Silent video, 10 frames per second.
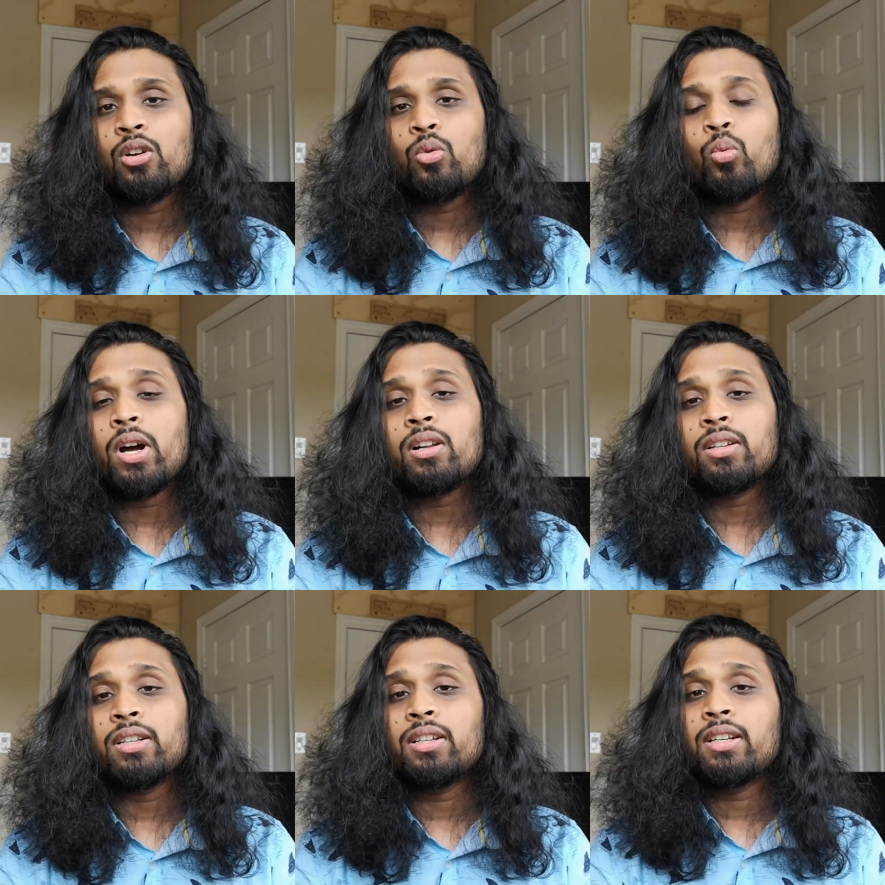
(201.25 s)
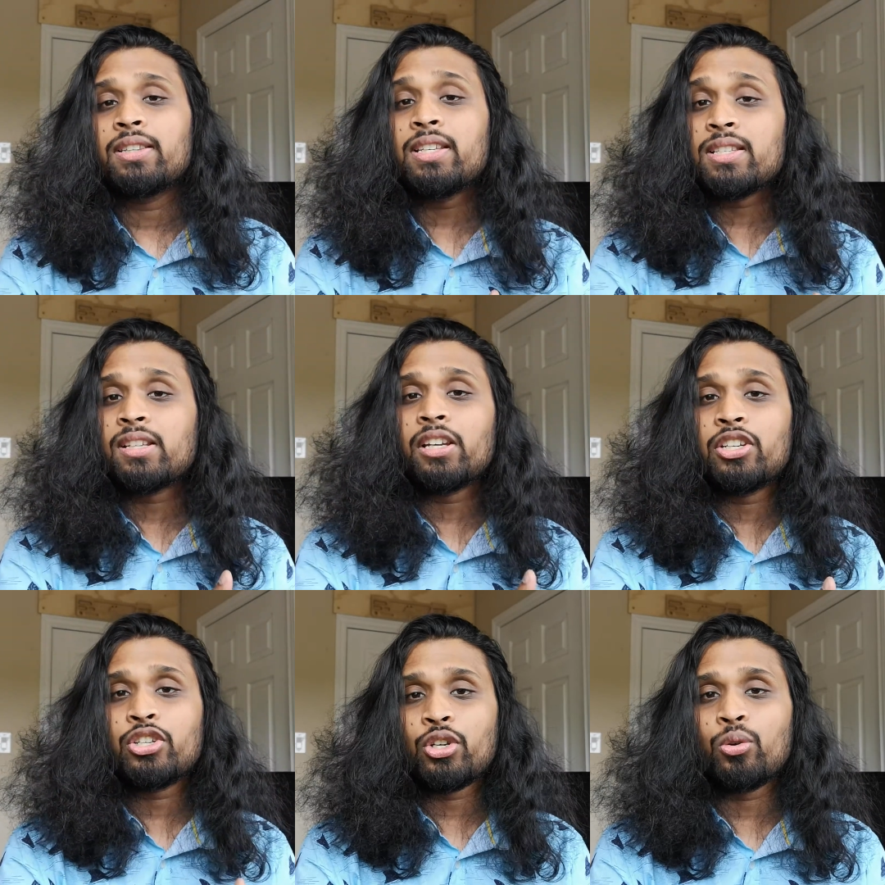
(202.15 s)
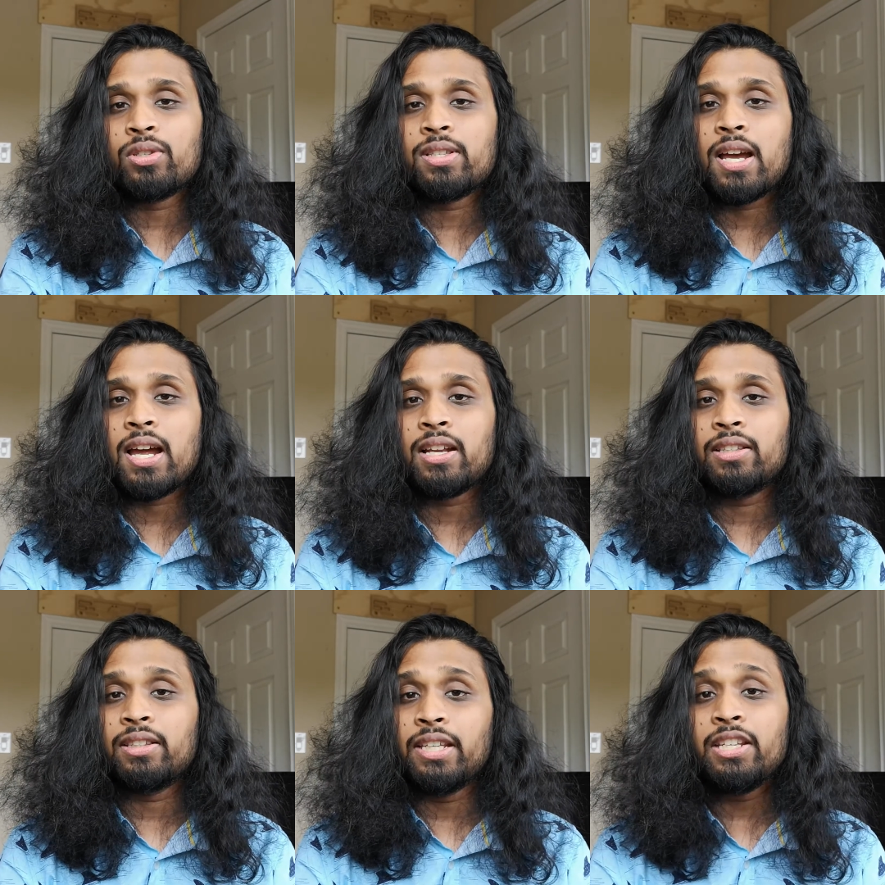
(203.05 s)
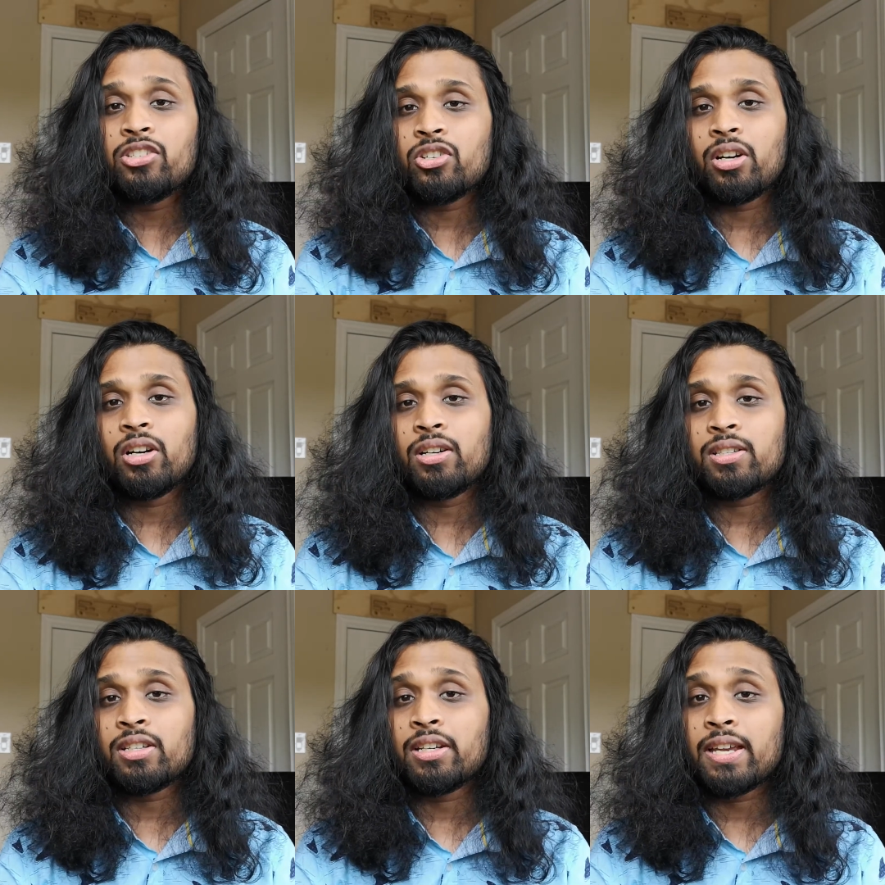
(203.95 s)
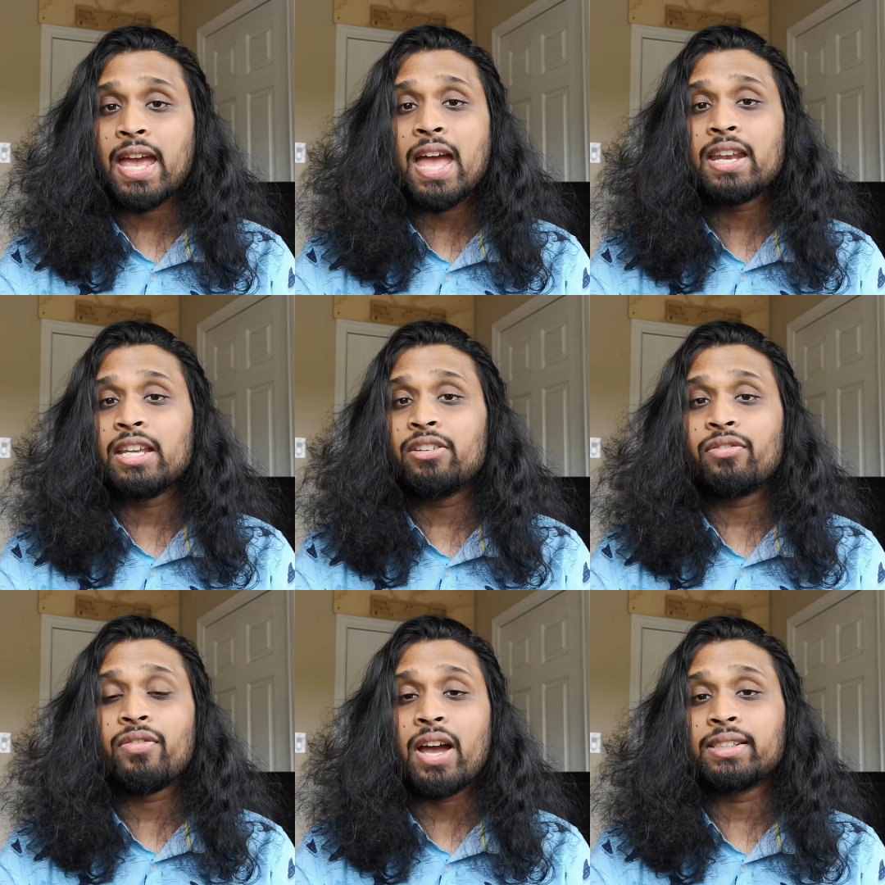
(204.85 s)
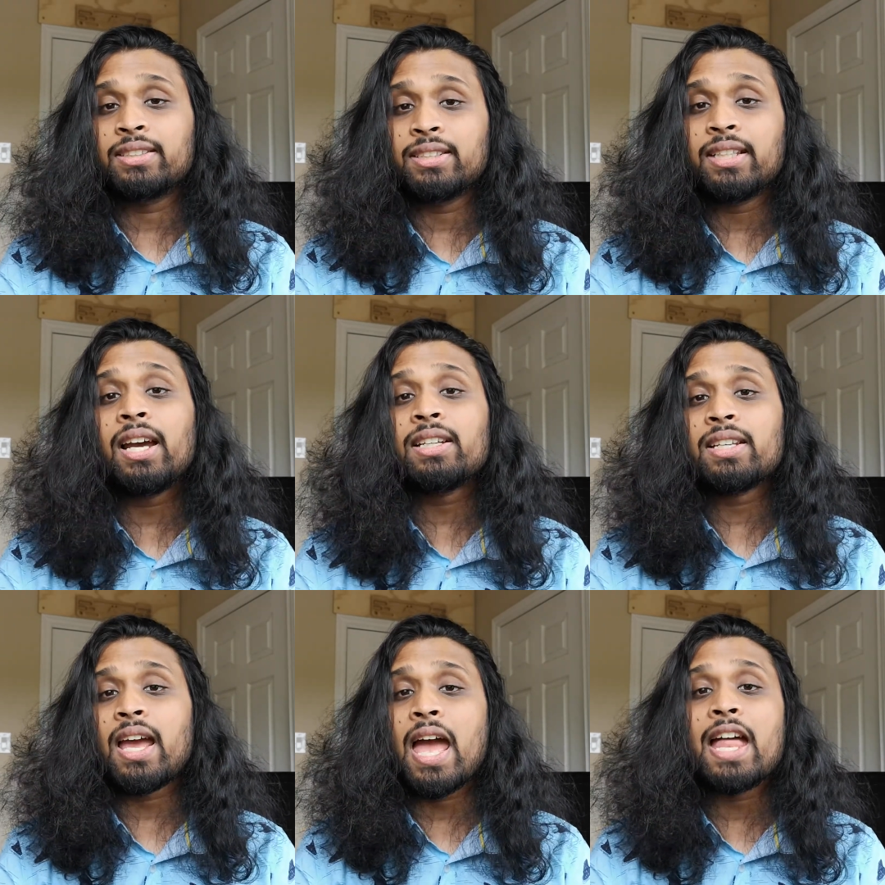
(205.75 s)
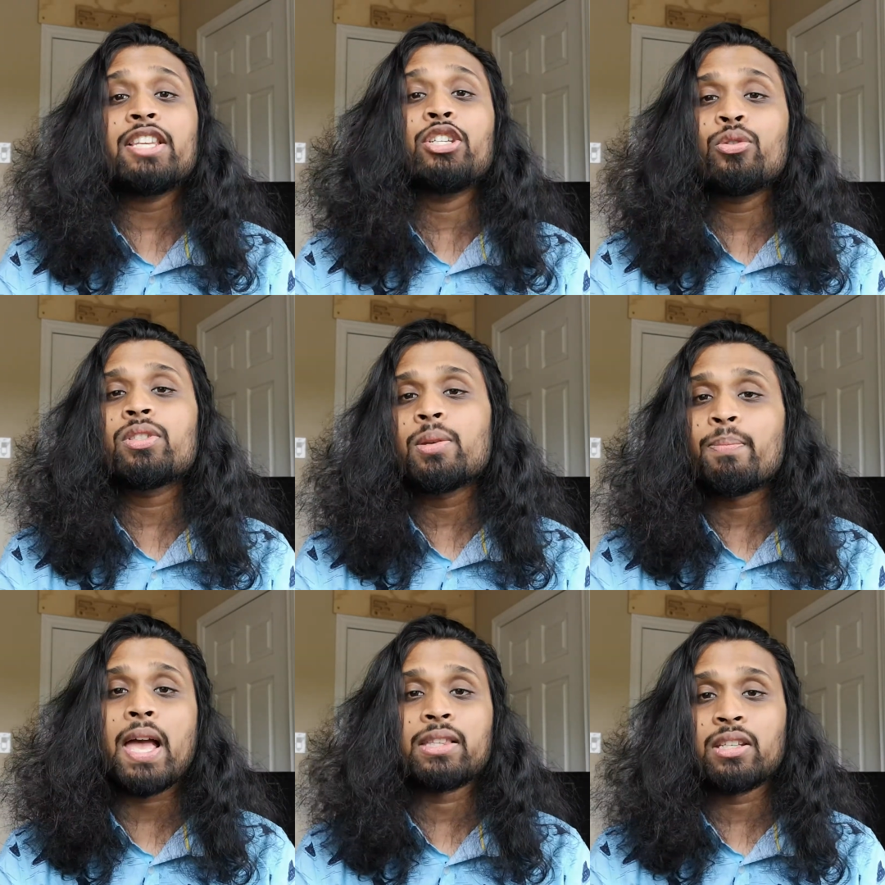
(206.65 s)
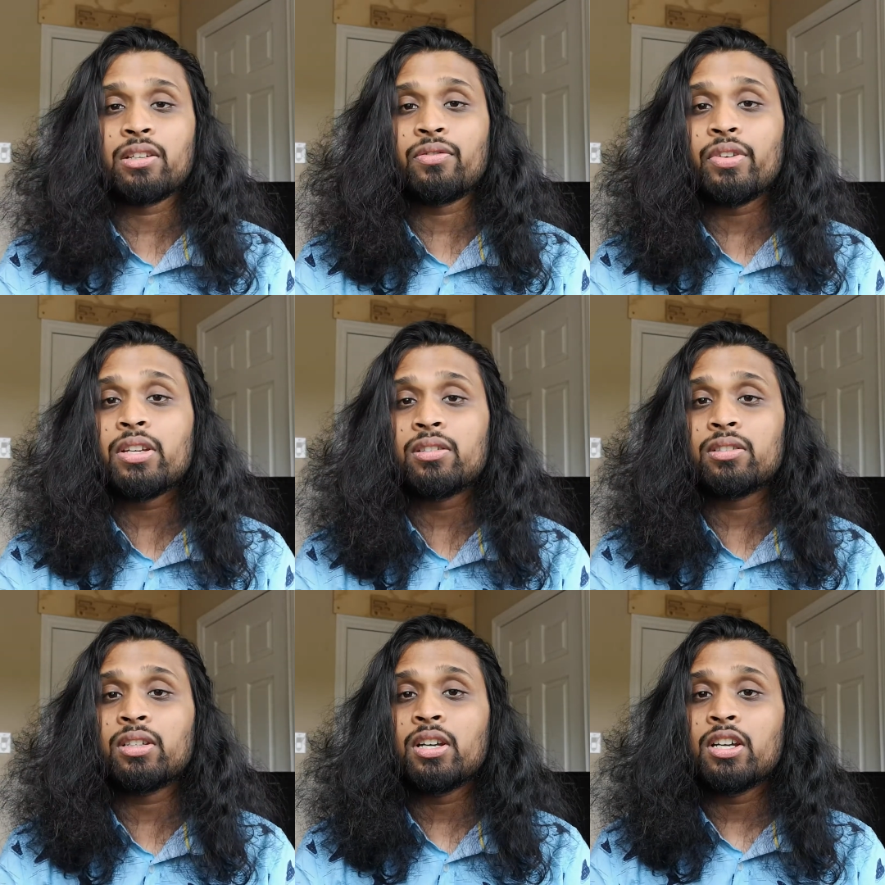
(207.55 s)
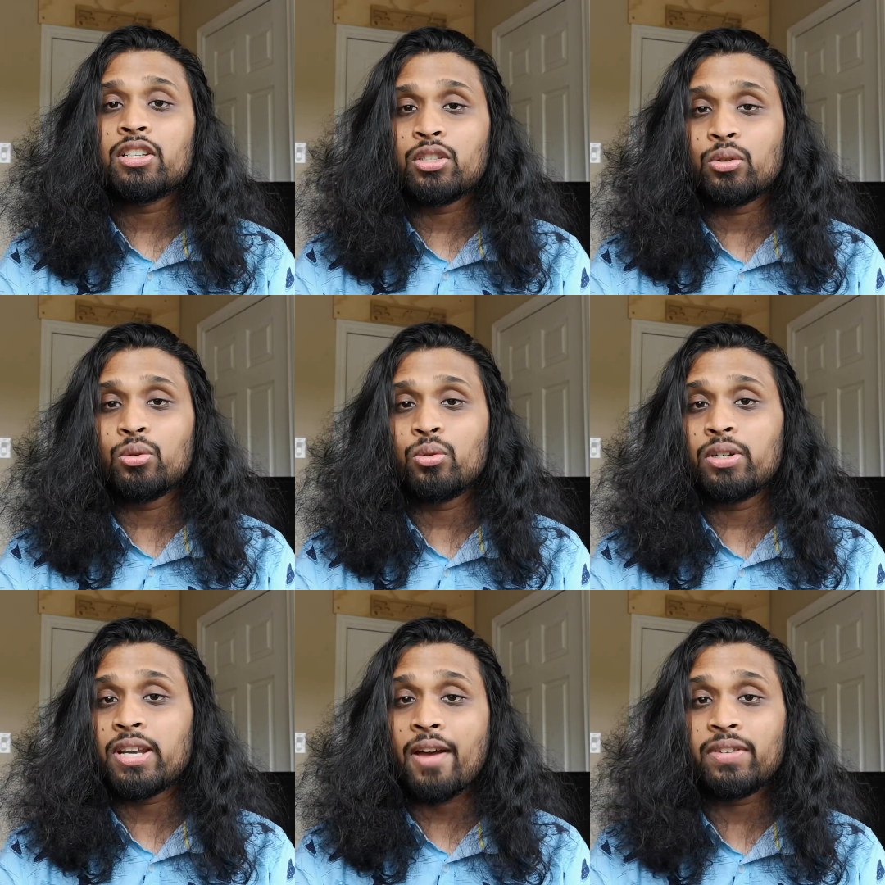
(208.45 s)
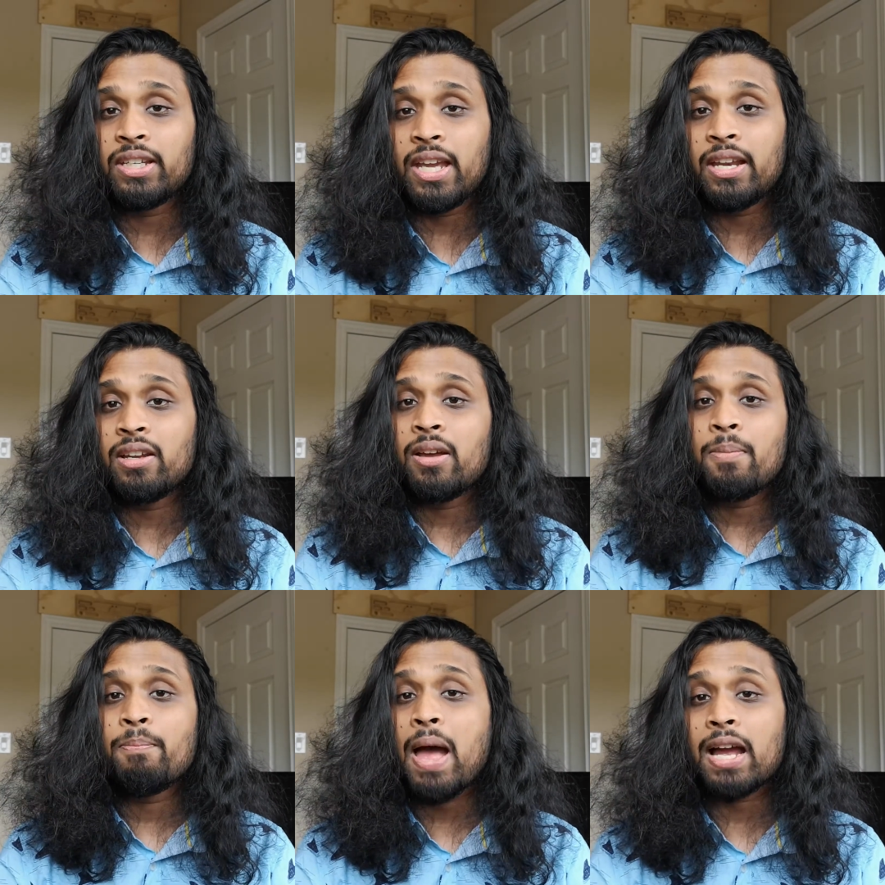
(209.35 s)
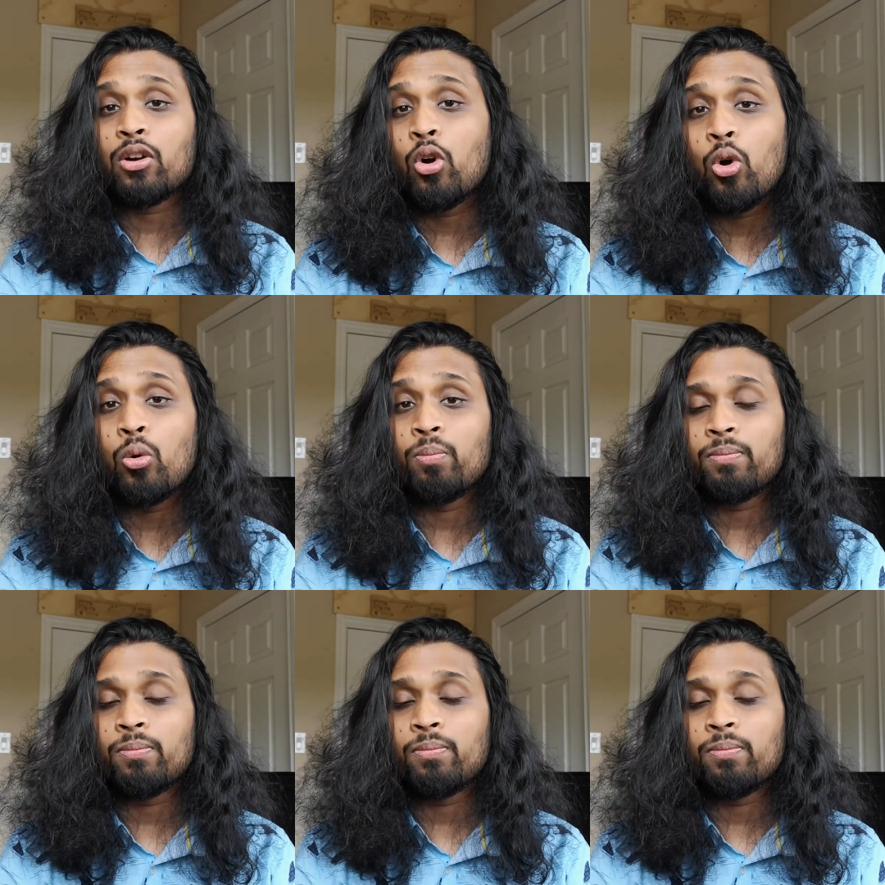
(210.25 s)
Well, this study shows that these sharks can, in fact, detect and use the magnetic field to navigate back home.